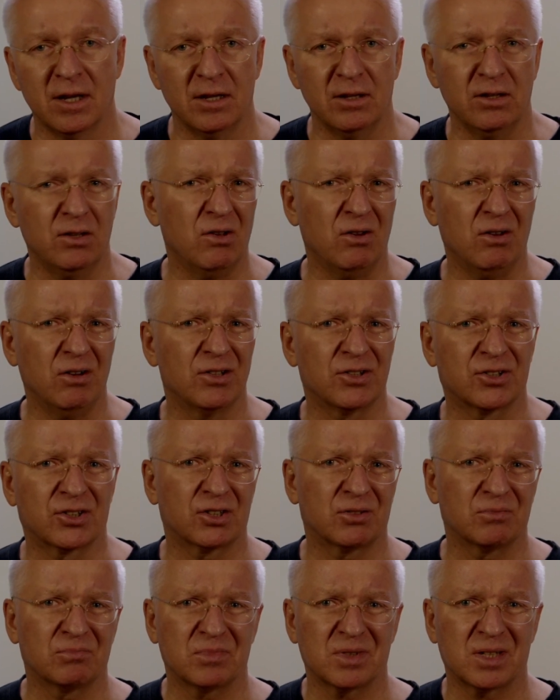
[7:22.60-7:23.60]

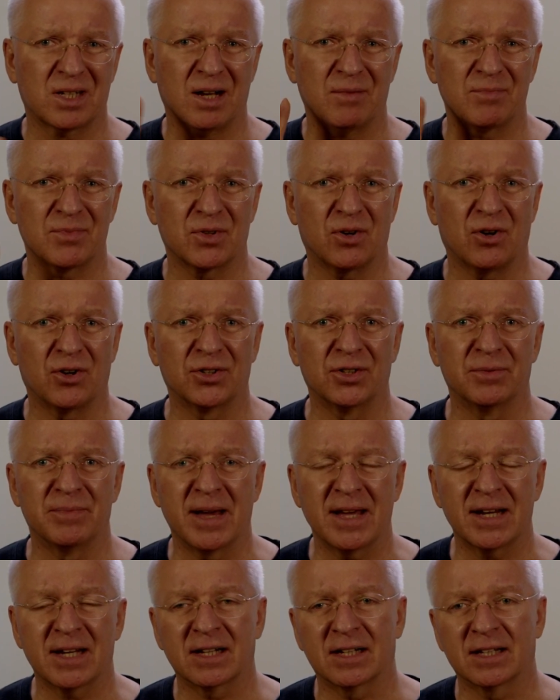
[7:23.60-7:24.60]
Knowledge comes
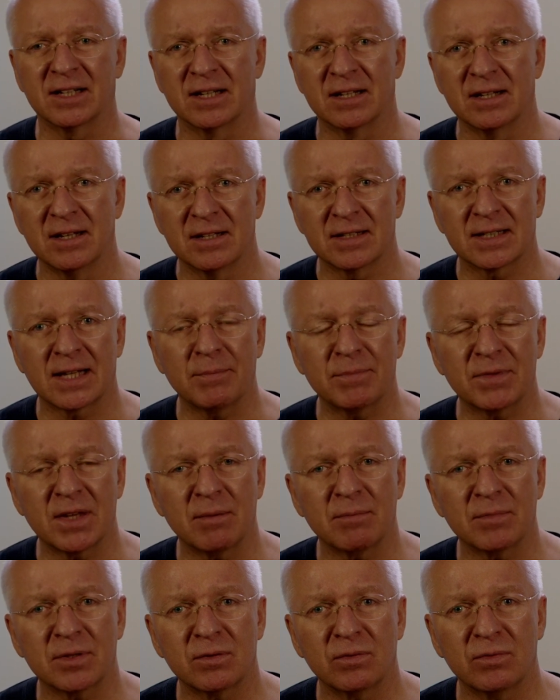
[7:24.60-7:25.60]
automatically.
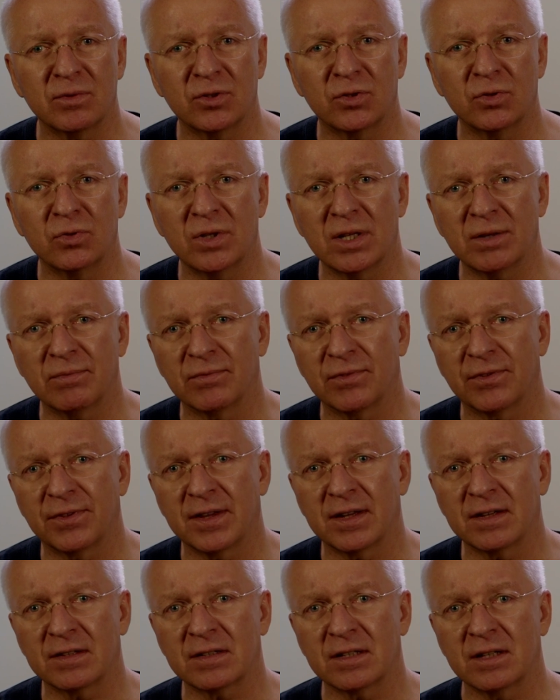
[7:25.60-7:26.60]
Sometimes we do even
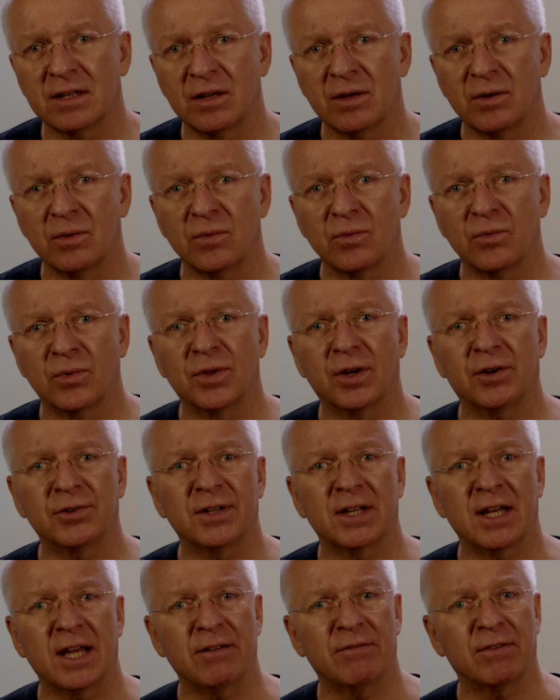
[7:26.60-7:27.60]
things without
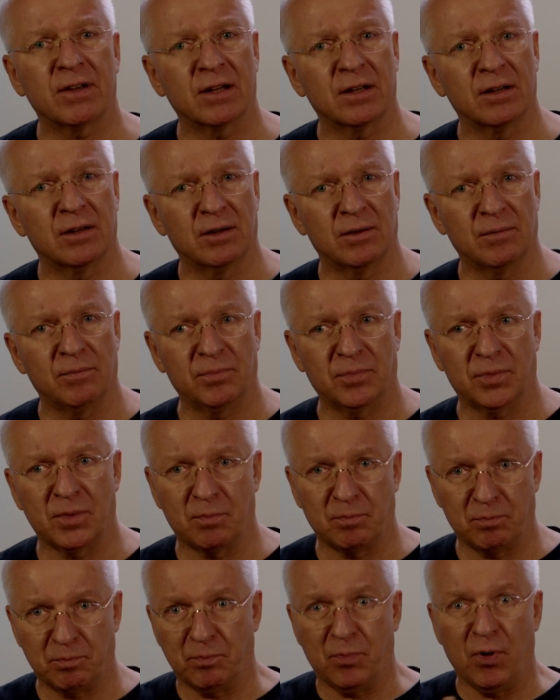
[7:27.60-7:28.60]
having the
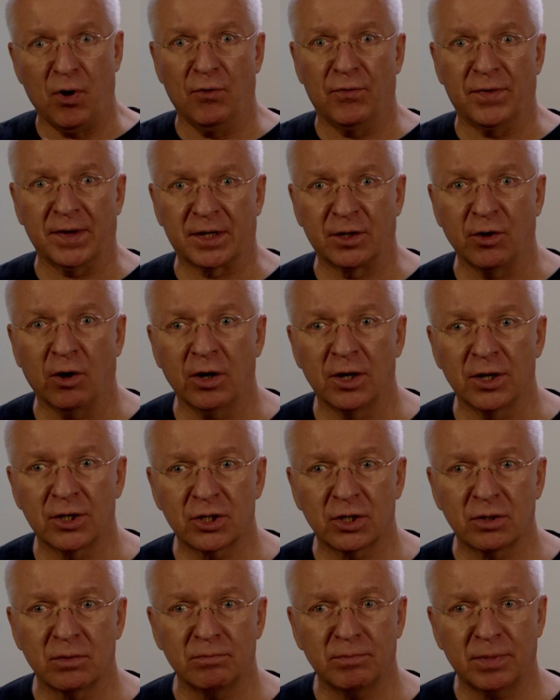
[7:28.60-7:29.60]
perfect
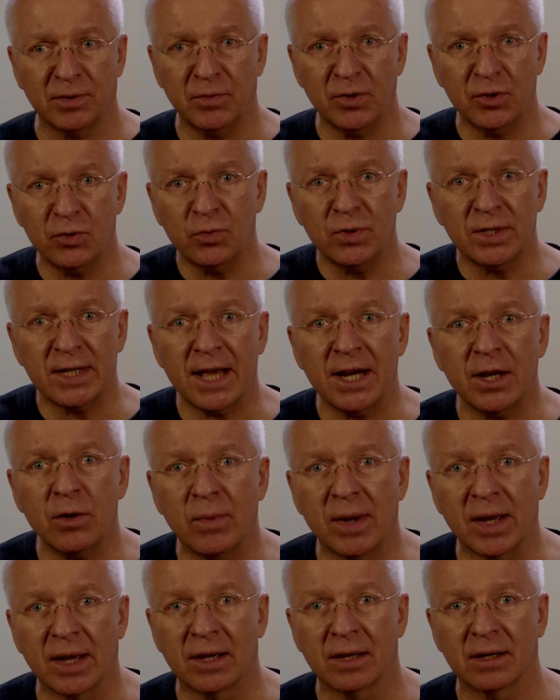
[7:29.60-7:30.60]
knowledge, but we do it
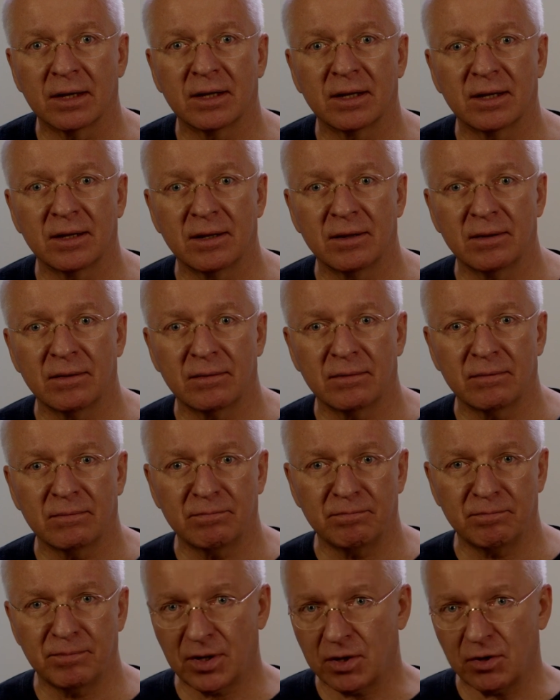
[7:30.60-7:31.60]
anyway,
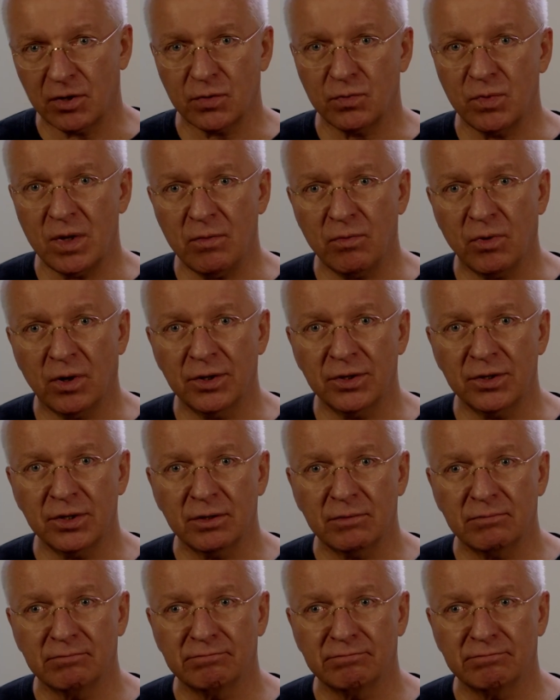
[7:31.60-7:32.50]
because we want